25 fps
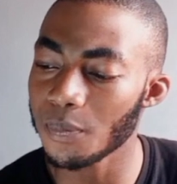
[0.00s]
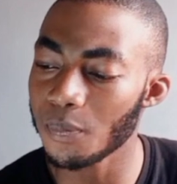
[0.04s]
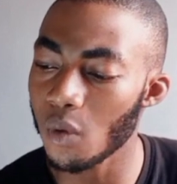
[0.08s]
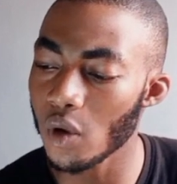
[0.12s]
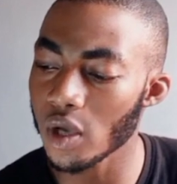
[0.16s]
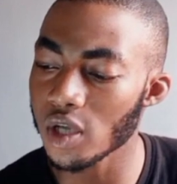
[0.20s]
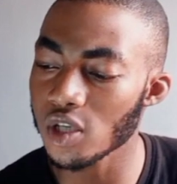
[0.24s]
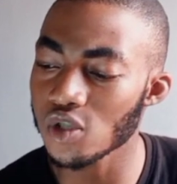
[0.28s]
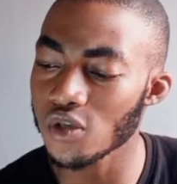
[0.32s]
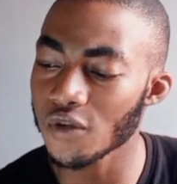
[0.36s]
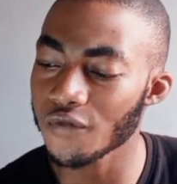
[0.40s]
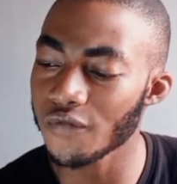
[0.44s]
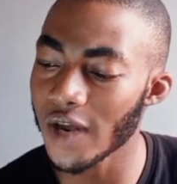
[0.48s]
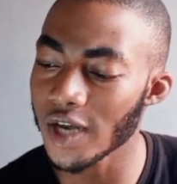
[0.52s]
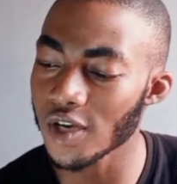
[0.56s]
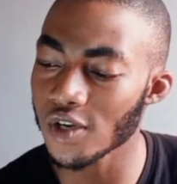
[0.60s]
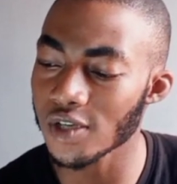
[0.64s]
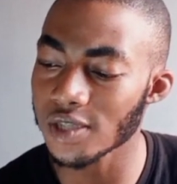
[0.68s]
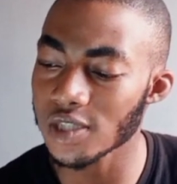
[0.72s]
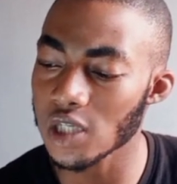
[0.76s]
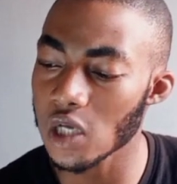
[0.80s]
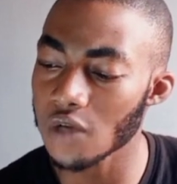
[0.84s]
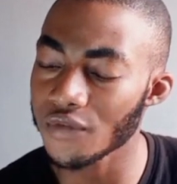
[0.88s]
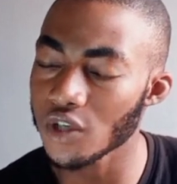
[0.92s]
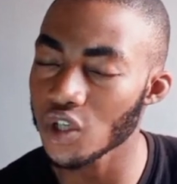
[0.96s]
the point you find
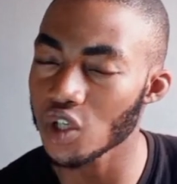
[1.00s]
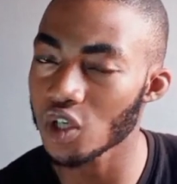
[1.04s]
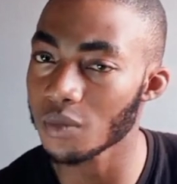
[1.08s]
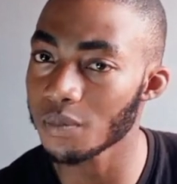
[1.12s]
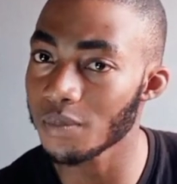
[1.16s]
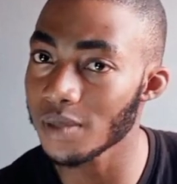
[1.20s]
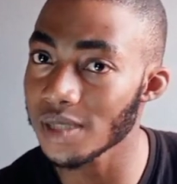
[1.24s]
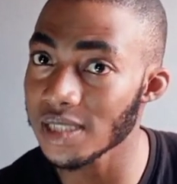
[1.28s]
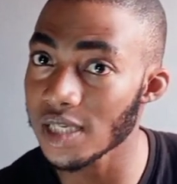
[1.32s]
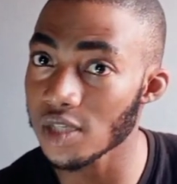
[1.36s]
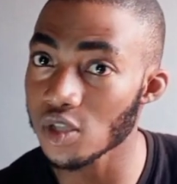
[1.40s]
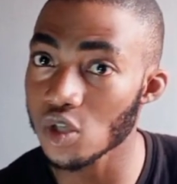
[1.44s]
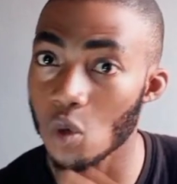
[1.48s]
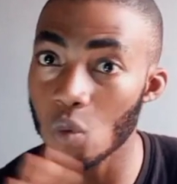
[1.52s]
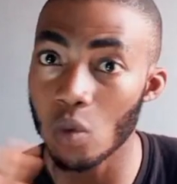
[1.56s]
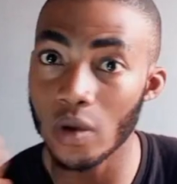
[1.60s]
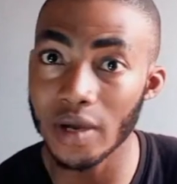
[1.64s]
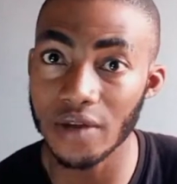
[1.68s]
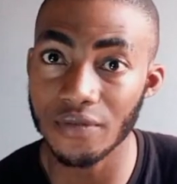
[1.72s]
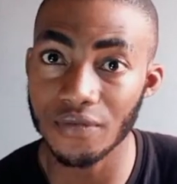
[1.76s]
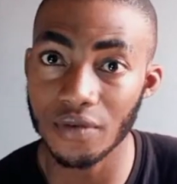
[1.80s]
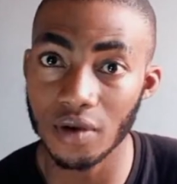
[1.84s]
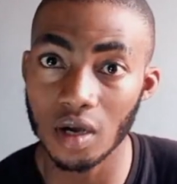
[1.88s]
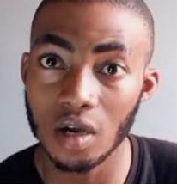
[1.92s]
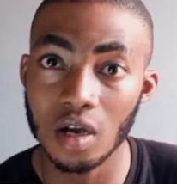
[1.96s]
yourself in your business or
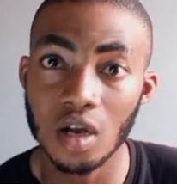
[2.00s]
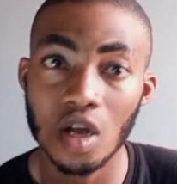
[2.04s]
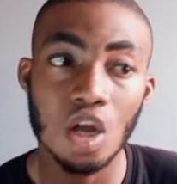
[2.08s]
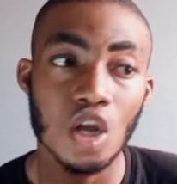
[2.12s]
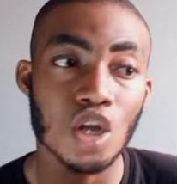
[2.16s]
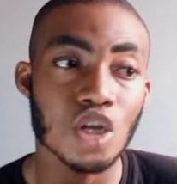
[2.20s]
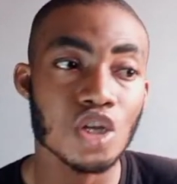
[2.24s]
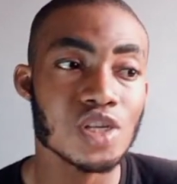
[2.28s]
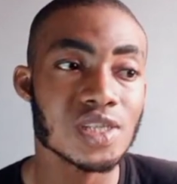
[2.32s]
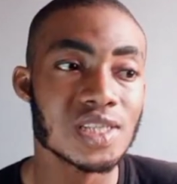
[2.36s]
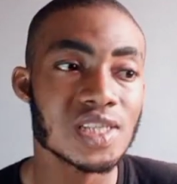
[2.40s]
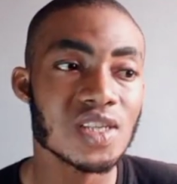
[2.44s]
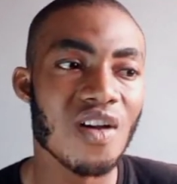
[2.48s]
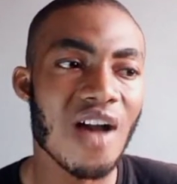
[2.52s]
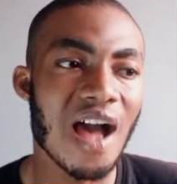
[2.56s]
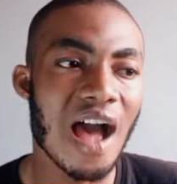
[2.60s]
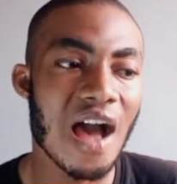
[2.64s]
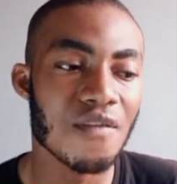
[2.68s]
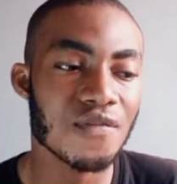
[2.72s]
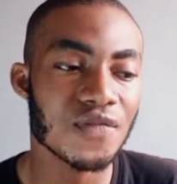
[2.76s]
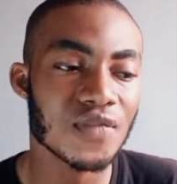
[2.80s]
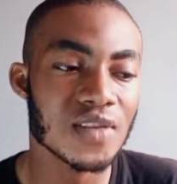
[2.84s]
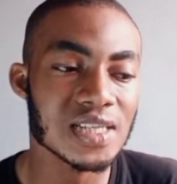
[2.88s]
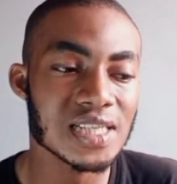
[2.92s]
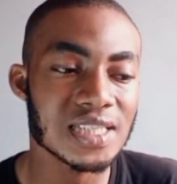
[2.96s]
whatever, you still
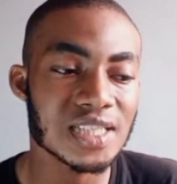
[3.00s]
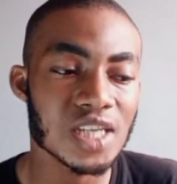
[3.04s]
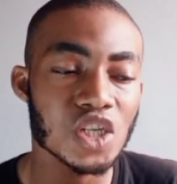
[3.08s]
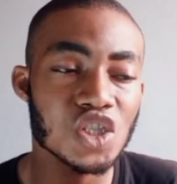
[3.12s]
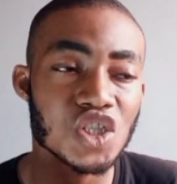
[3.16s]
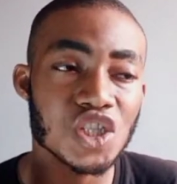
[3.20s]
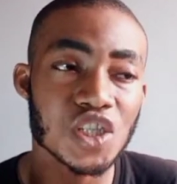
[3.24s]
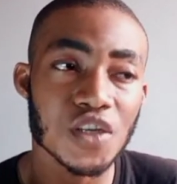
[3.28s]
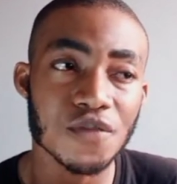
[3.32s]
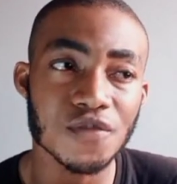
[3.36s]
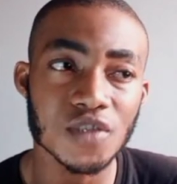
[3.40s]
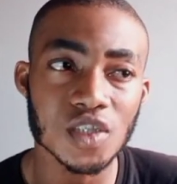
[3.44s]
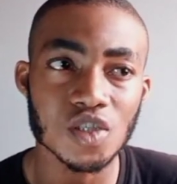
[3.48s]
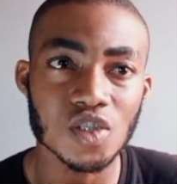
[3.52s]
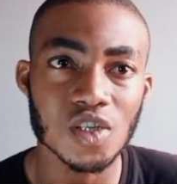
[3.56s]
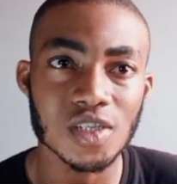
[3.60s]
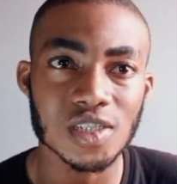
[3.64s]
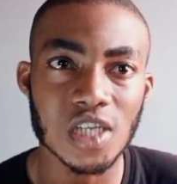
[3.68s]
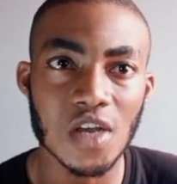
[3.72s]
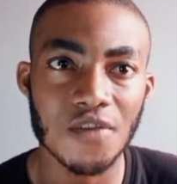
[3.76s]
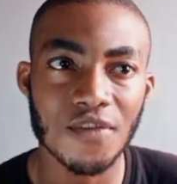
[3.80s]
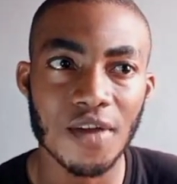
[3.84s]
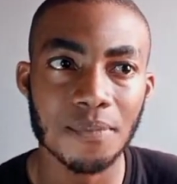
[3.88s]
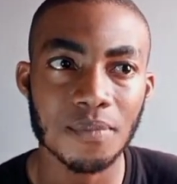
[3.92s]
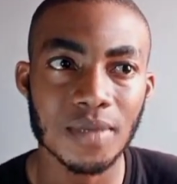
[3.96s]
have this shift in
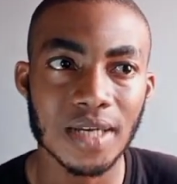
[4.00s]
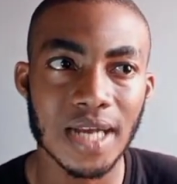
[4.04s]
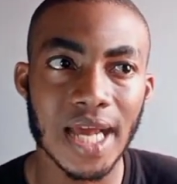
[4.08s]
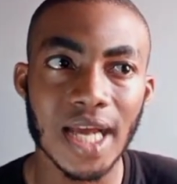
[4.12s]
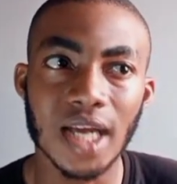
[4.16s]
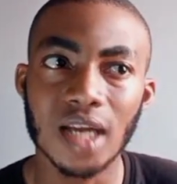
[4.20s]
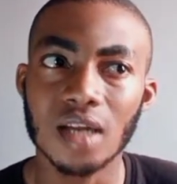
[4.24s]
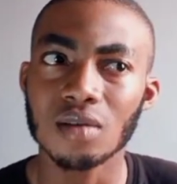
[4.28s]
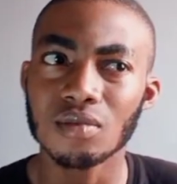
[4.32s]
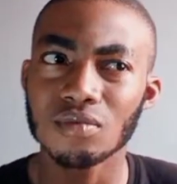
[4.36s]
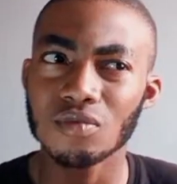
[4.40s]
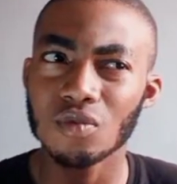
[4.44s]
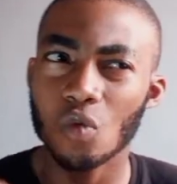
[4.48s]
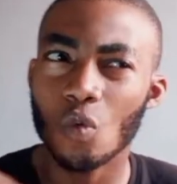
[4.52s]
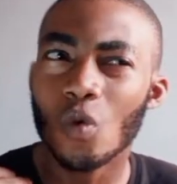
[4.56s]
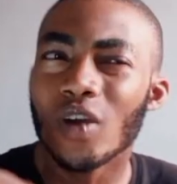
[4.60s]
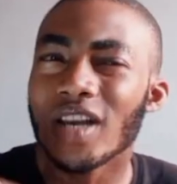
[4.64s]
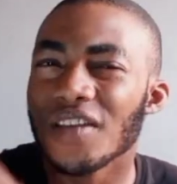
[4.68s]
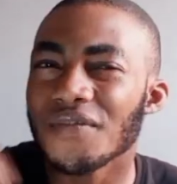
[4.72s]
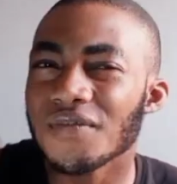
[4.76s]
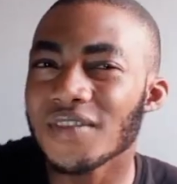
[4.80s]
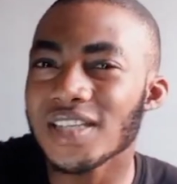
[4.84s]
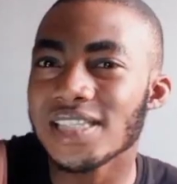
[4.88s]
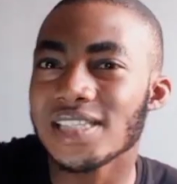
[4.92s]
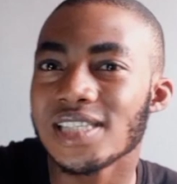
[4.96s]
yourself and be like,
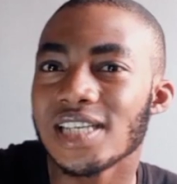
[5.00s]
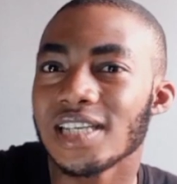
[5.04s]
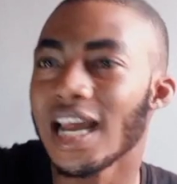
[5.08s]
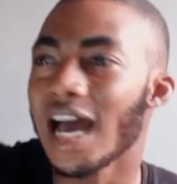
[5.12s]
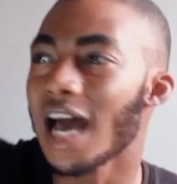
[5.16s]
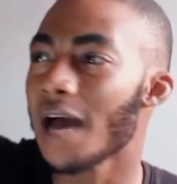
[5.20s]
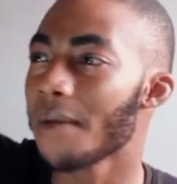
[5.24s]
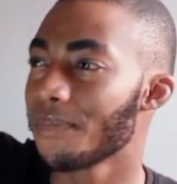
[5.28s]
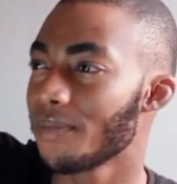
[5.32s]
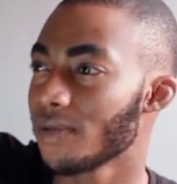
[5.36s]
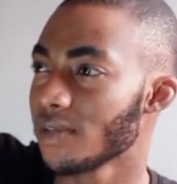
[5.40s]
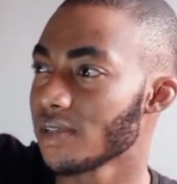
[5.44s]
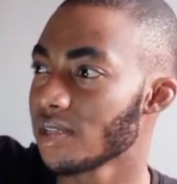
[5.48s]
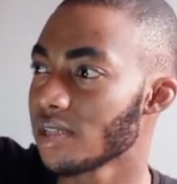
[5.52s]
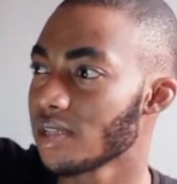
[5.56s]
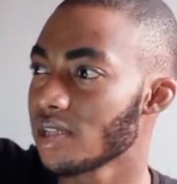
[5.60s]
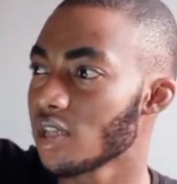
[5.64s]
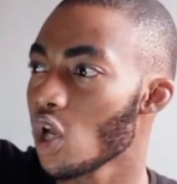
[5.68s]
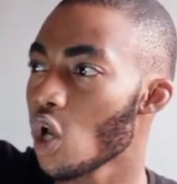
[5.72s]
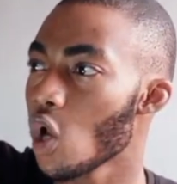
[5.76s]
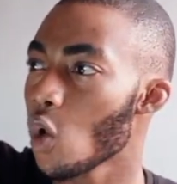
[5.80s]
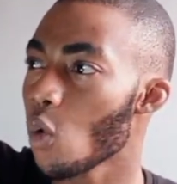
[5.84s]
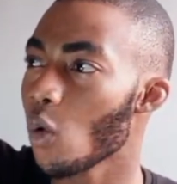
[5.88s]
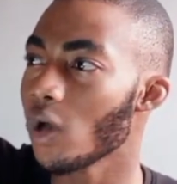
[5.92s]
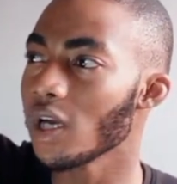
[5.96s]
what if this thing
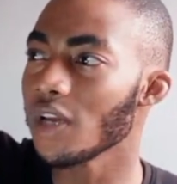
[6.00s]
happens?